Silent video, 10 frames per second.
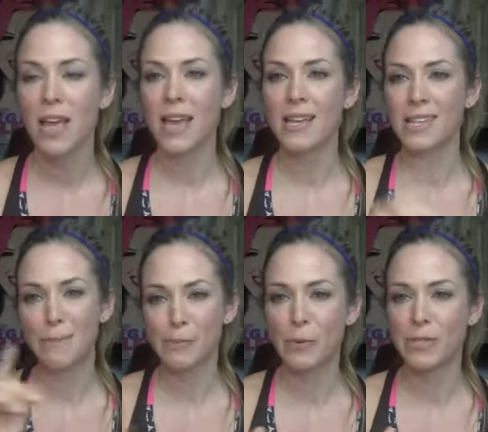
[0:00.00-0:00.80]
And
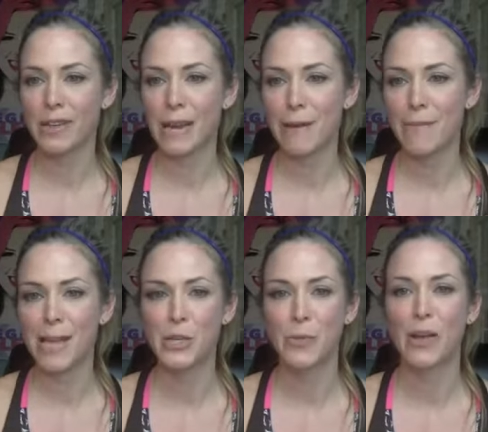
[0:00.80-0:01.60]
I'm supposed to get on my
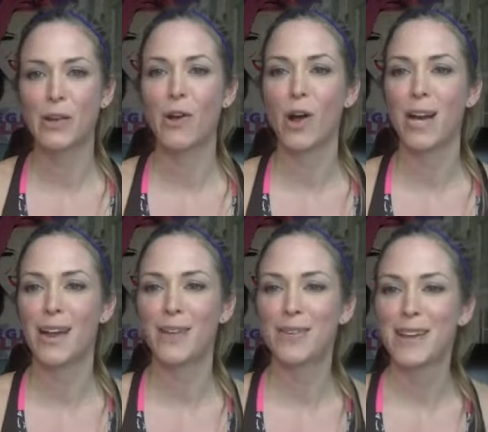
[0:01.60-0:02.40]
mastermind call right
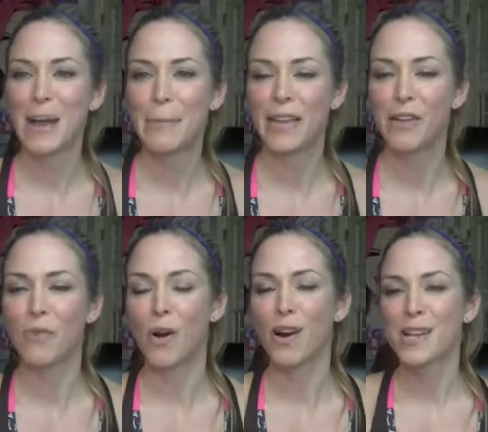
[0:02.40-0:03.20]
now. I'm late
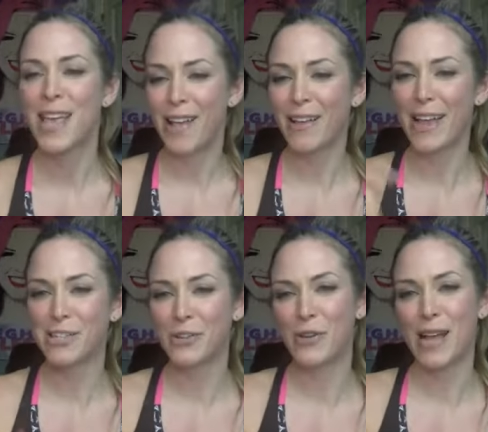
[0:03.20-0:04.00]
for, and I'll
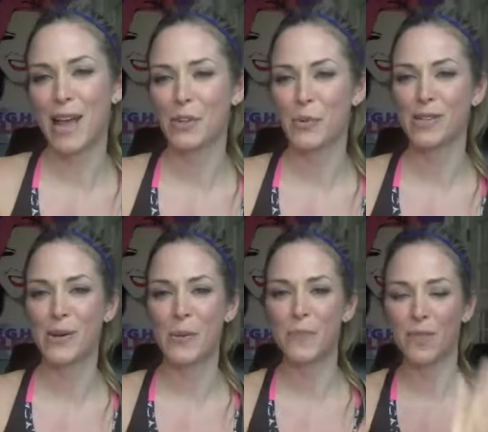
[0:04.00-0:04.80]
answer those afterwards.
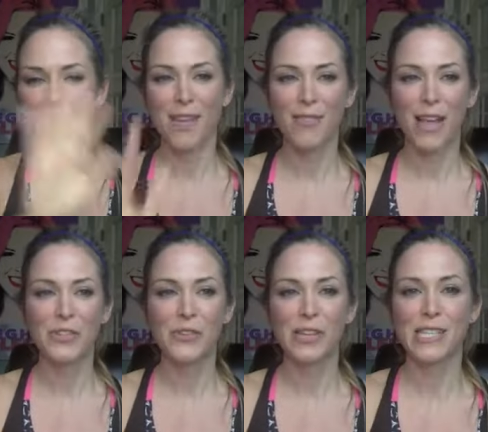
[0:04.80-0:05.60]
So thanks
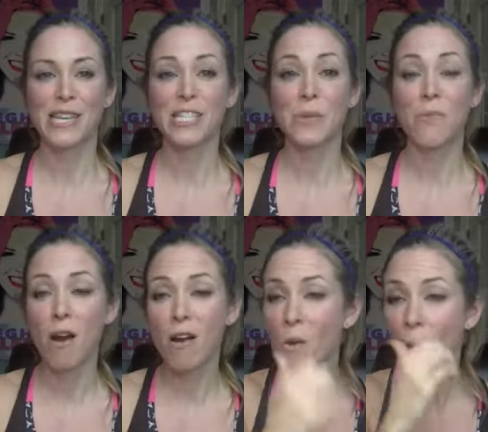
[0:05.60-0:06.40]
for listening.
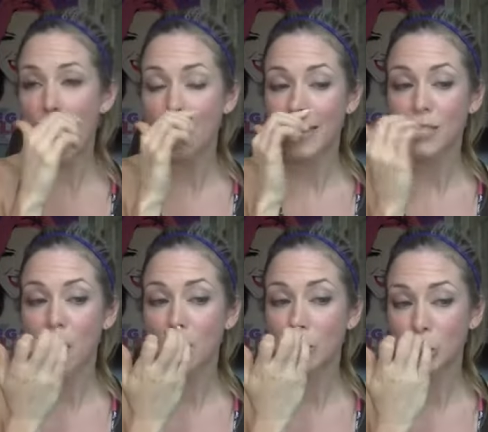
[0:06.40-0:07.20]
Tomorrow, I'm going to
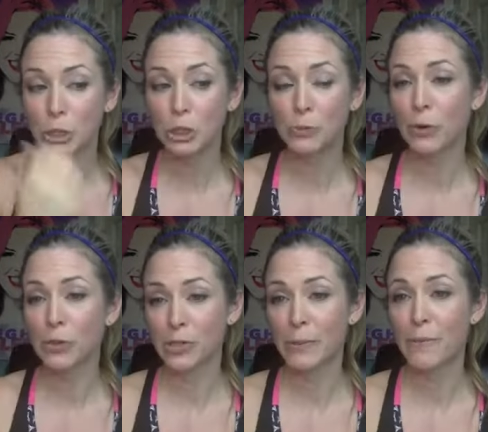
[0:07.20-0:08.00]
talk to you
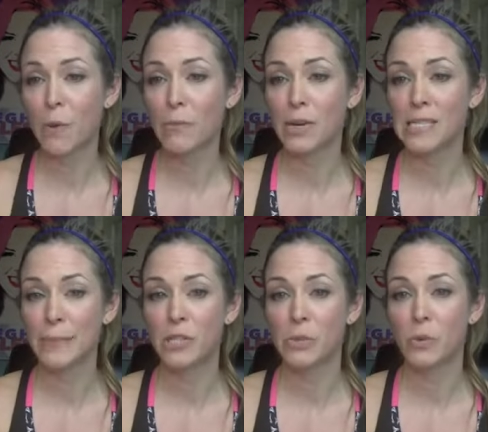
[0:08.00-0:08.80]
pearls a little bit more. I'm going to step
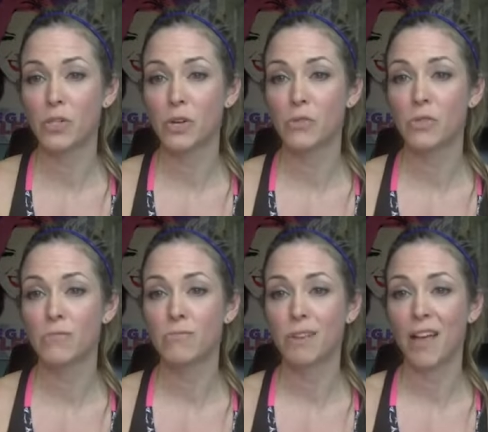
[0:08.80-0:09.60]
on some more toes.
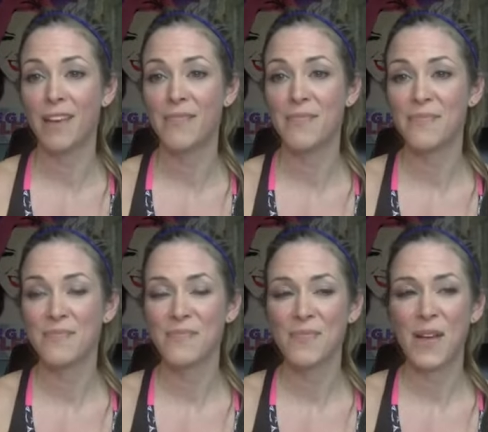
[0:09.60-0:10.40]
Okay.
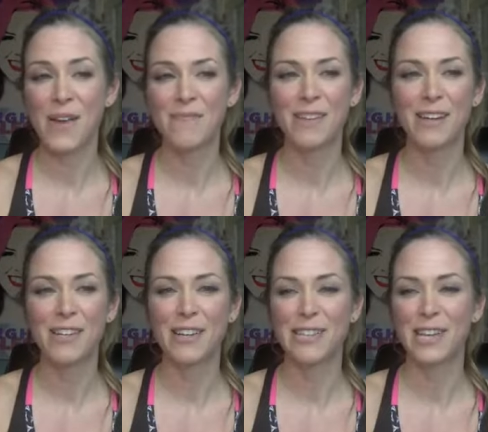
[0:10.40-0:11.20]
All right. Talk to
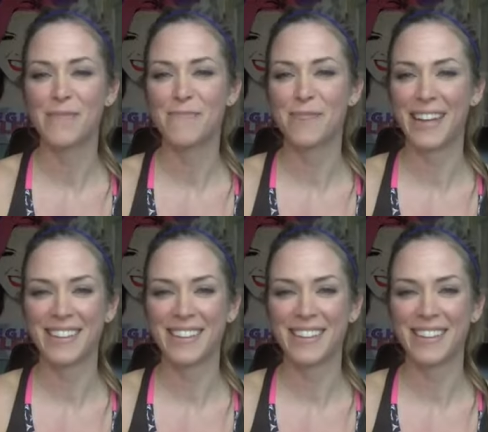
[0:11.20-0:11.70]
you guys later. Bye.